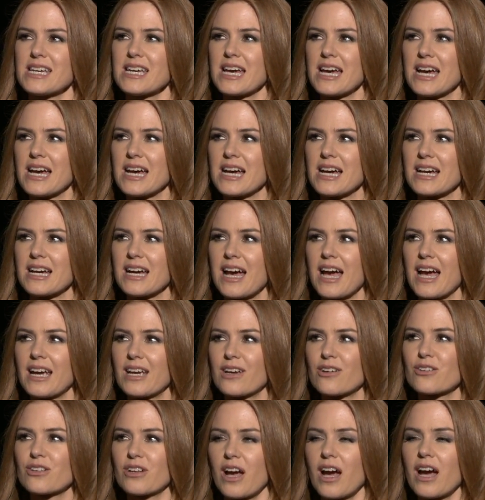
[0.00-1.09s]
I
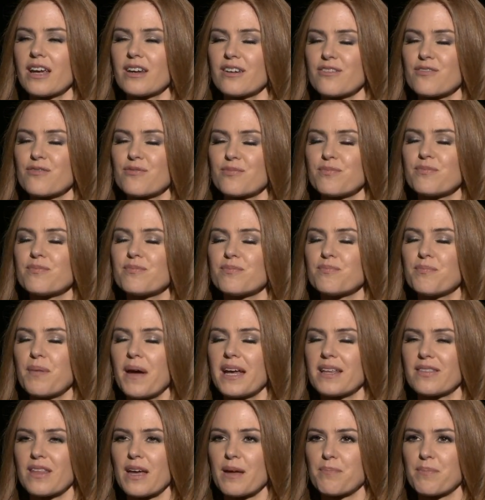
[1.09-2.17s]
could kind of
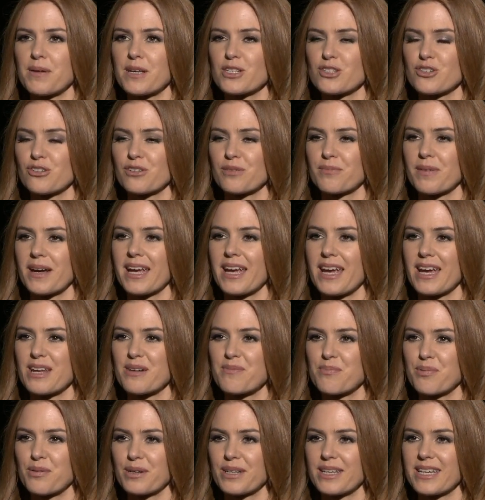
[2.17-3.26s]
paint that picture in my head
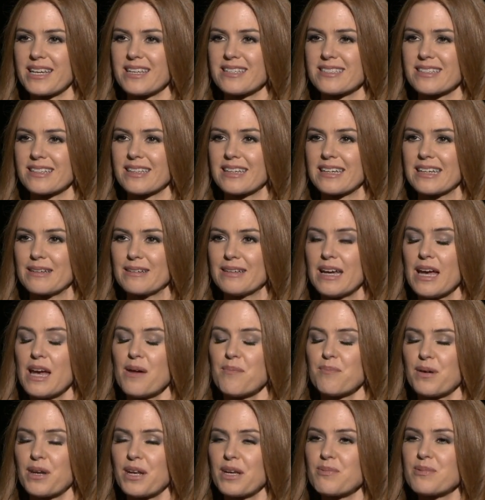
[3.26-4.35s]
pretty easily.
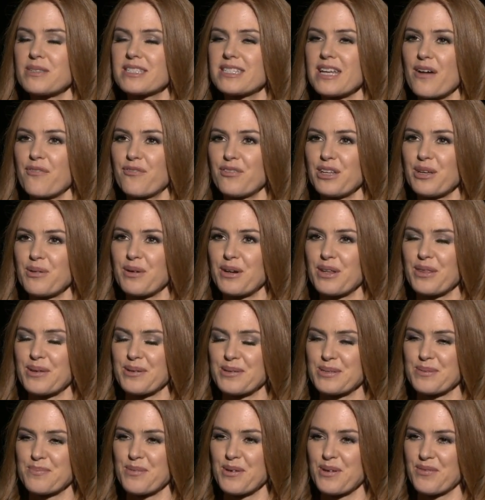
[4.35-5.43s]
But it was definitely one of
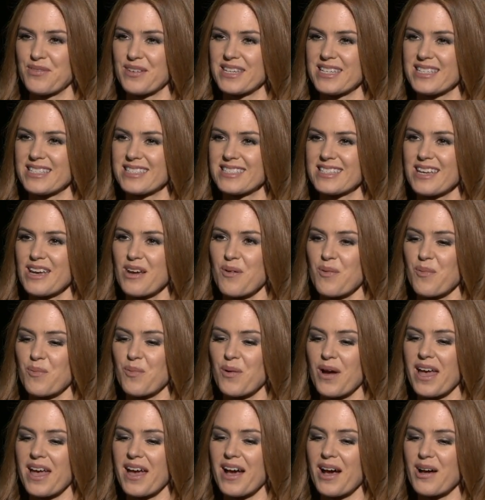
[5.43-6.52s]
those movies
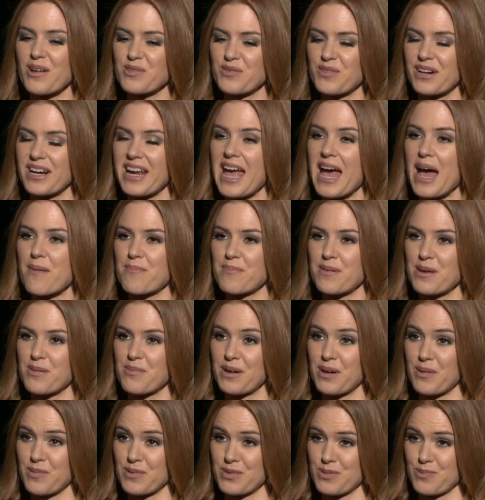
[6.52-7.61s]
where I was very happy when
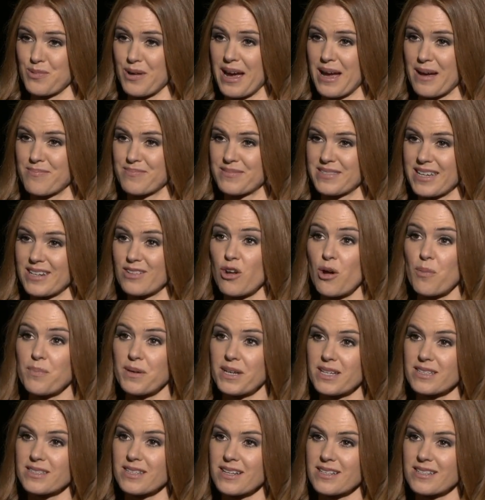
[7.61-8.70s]
it was wrapped. Not
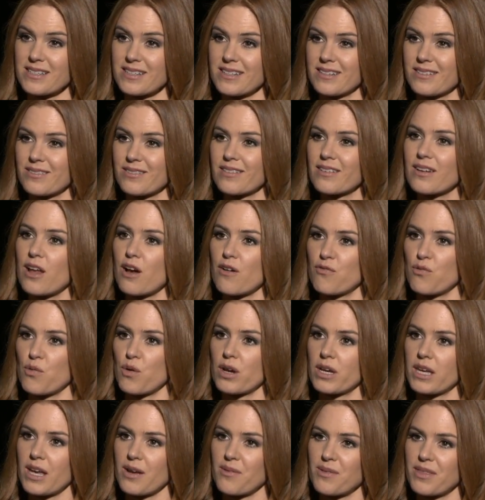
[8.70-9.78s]
because I didn't love
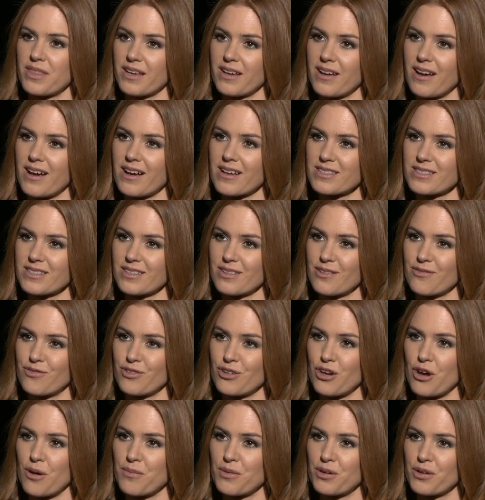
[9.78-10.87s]
working with the cast and the
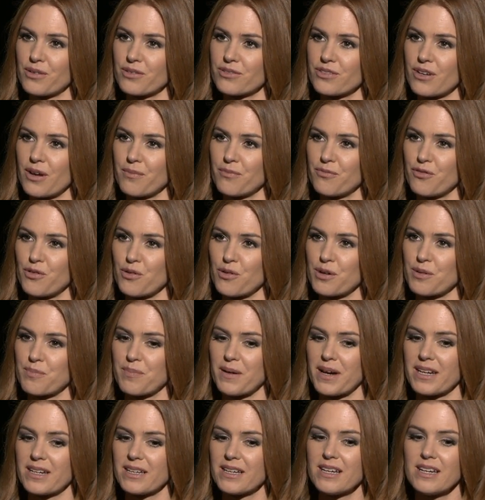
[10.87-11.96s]
phenomenal Tom Ford,
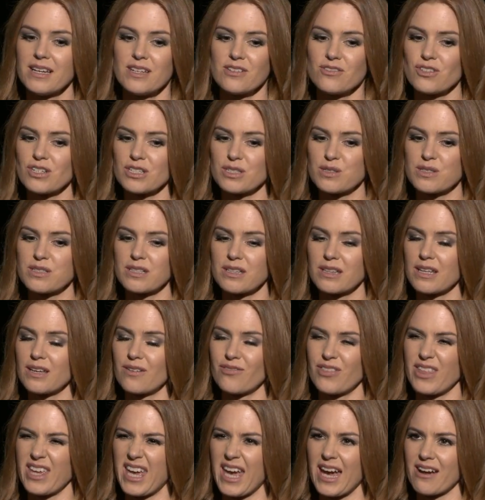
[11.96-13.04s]
but just to
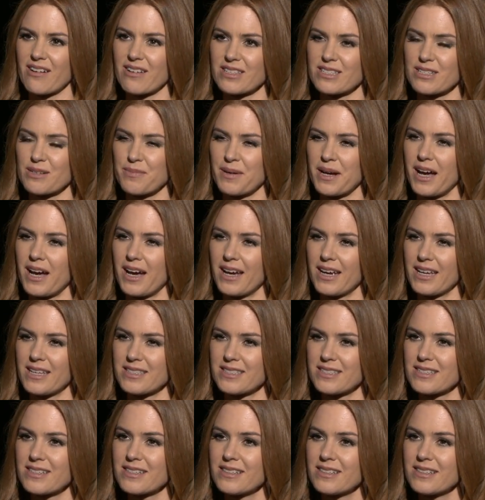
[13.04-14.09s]
leave the character behind.